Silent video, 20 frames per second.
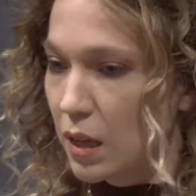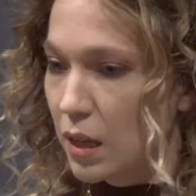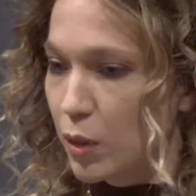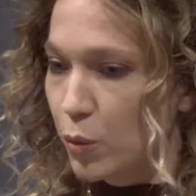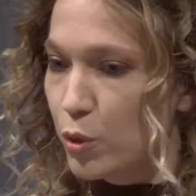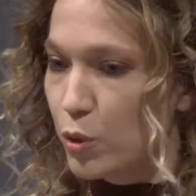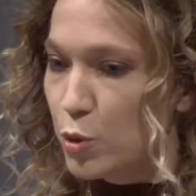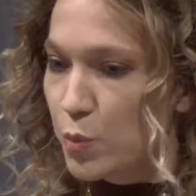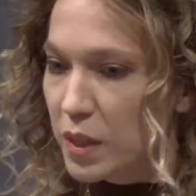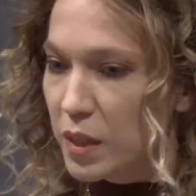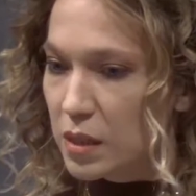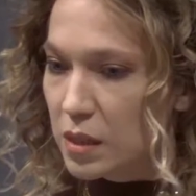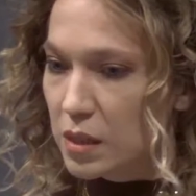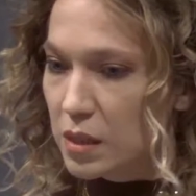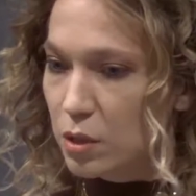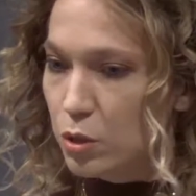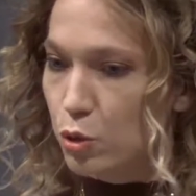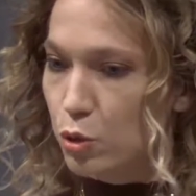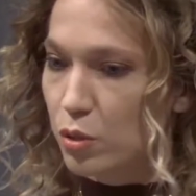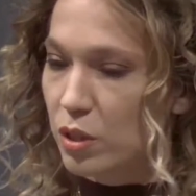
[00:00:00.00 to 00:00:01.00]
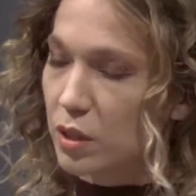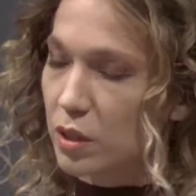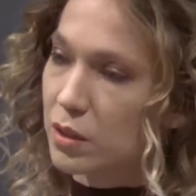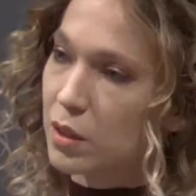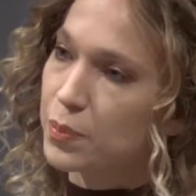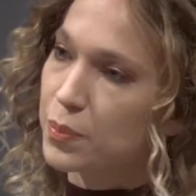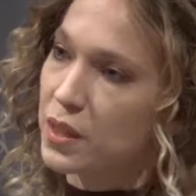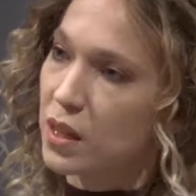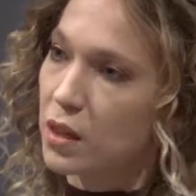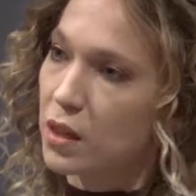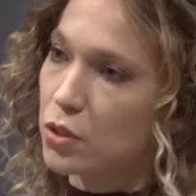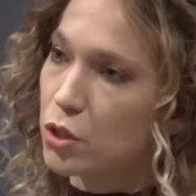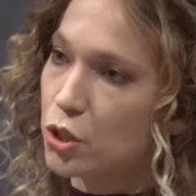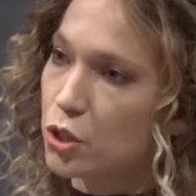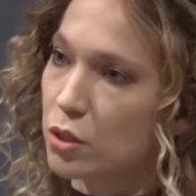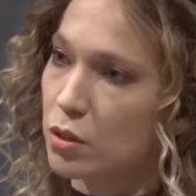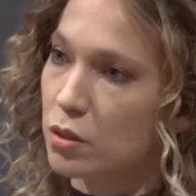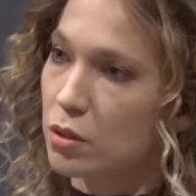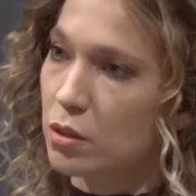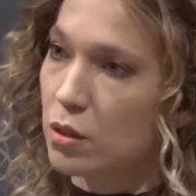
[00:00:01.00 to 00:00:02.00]
which means to the
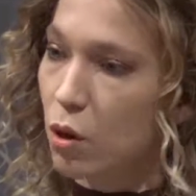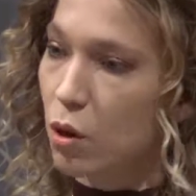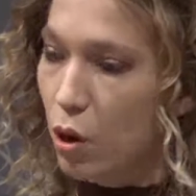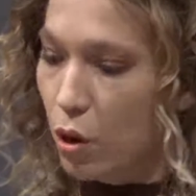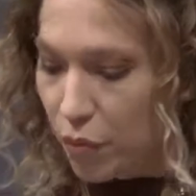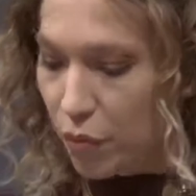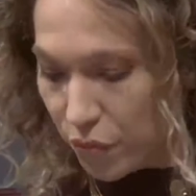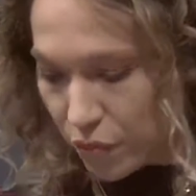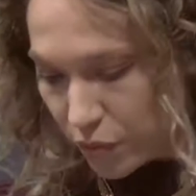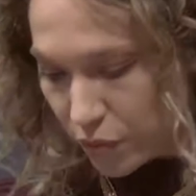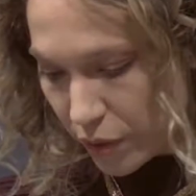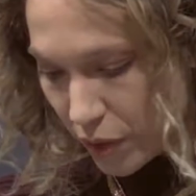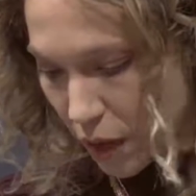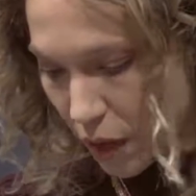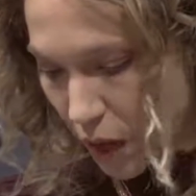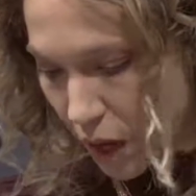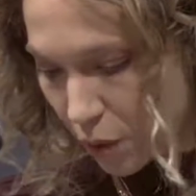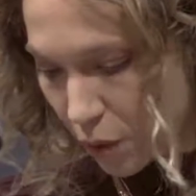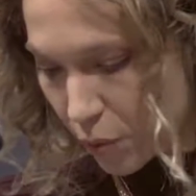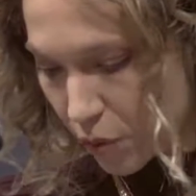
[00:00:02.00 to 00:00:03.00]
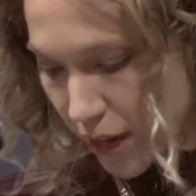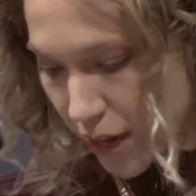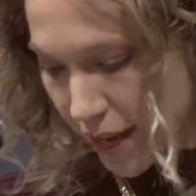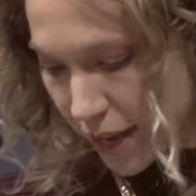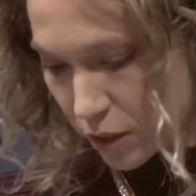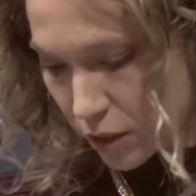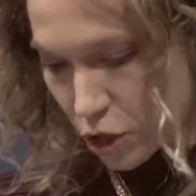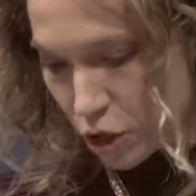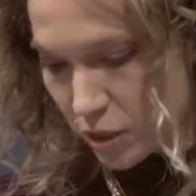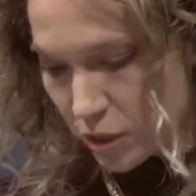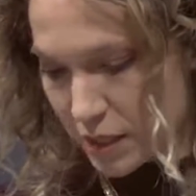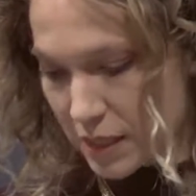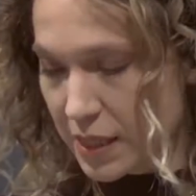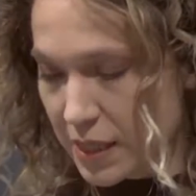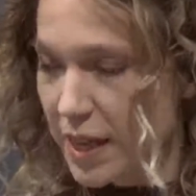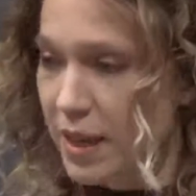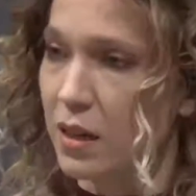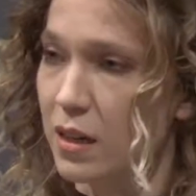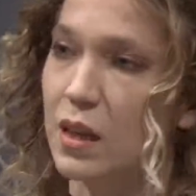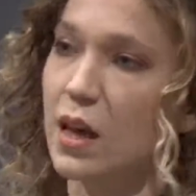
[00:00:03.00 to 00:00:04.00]
adaptation of our
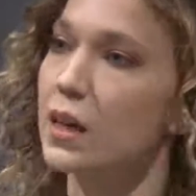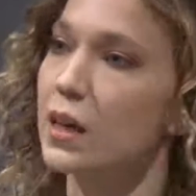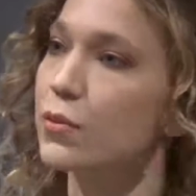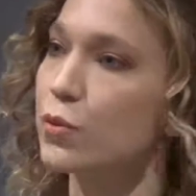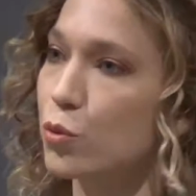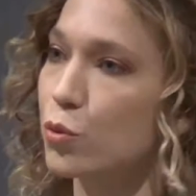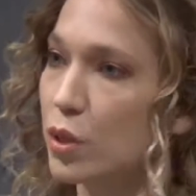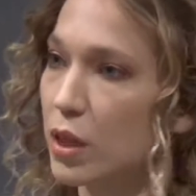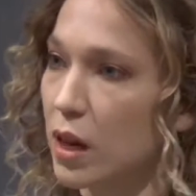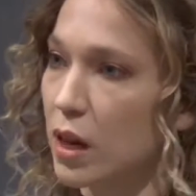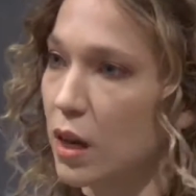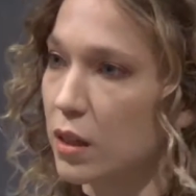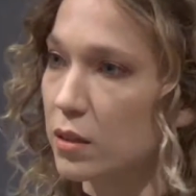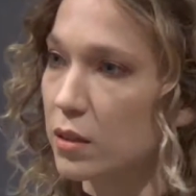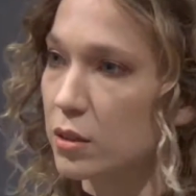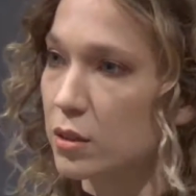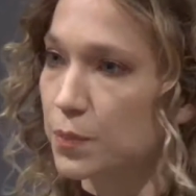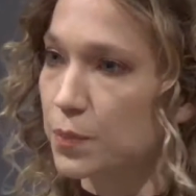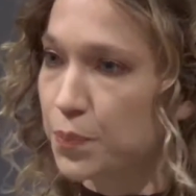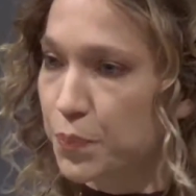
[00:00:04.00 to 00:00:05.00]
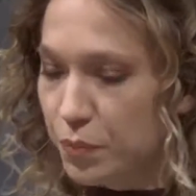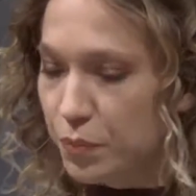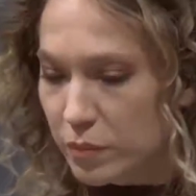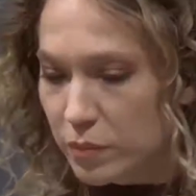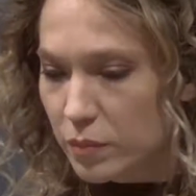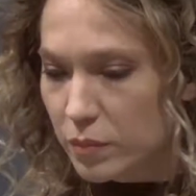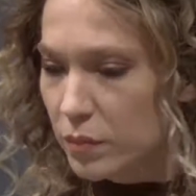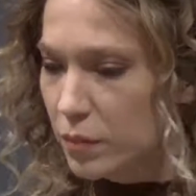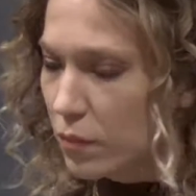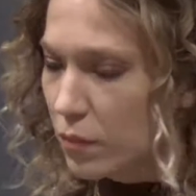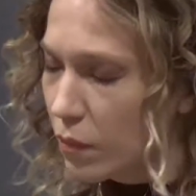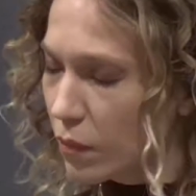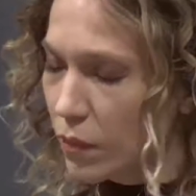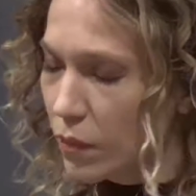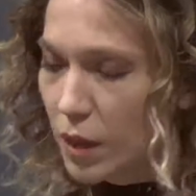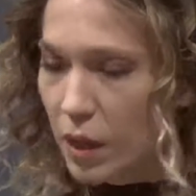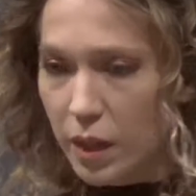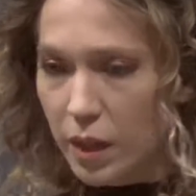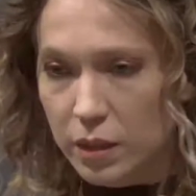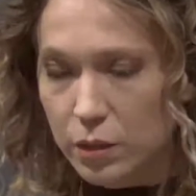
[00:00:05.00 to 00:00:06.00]
actions and life to the other.
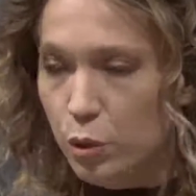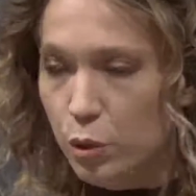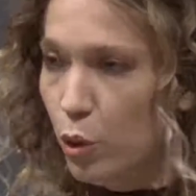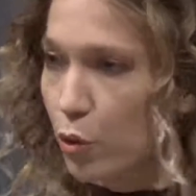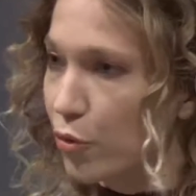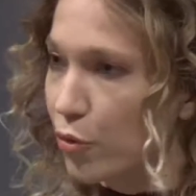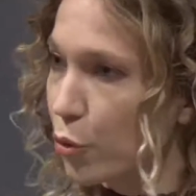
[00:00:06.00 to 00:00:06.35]
And of